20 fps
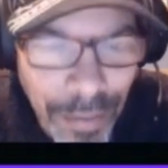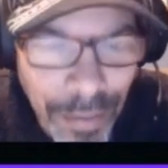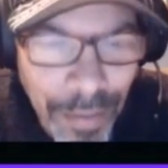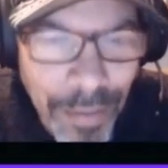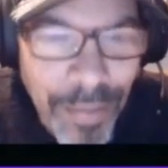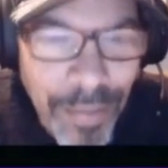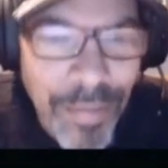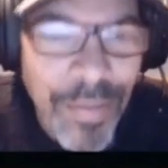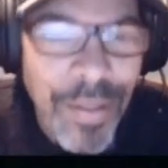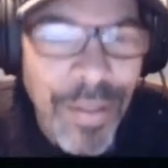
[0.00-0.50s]
They
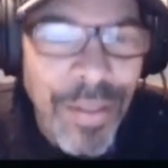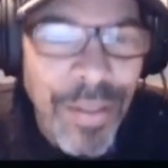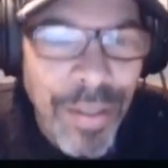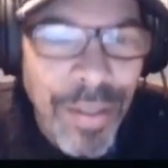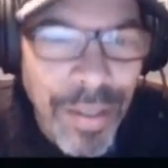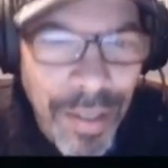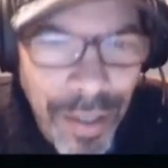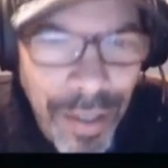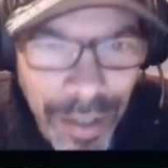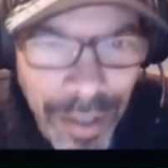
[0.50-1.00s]
say yes.
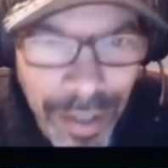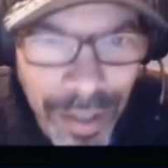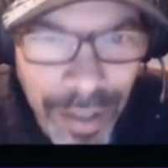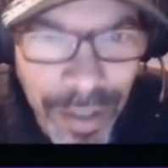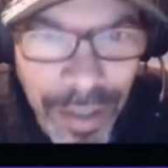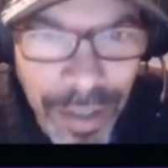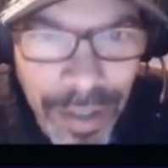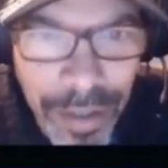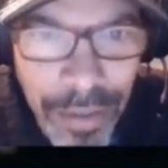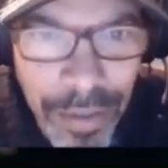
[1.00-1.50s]
Okay, let me send
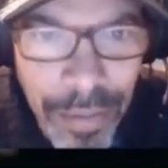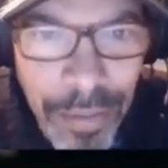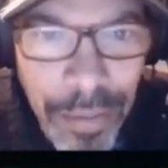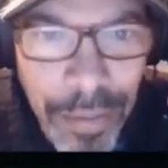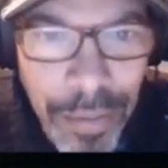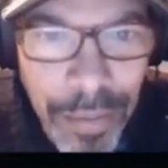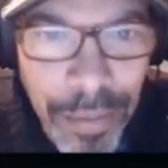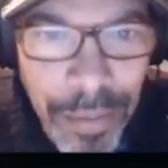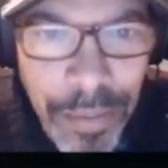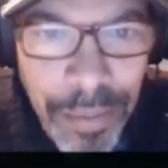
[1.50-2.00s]
you a link, then I'm
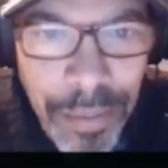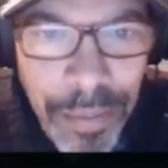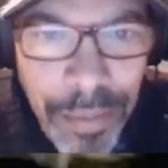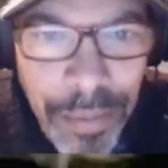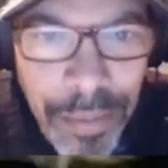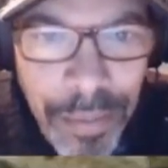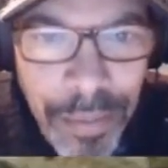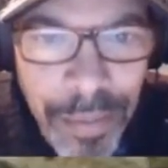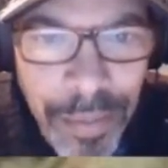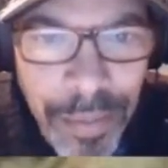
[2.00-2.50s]
gonna show you how I
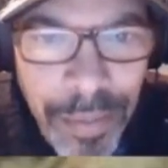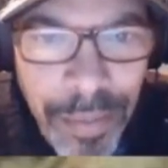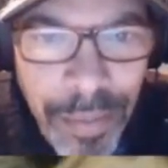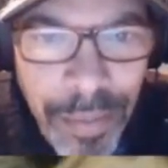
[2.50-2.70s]
did it.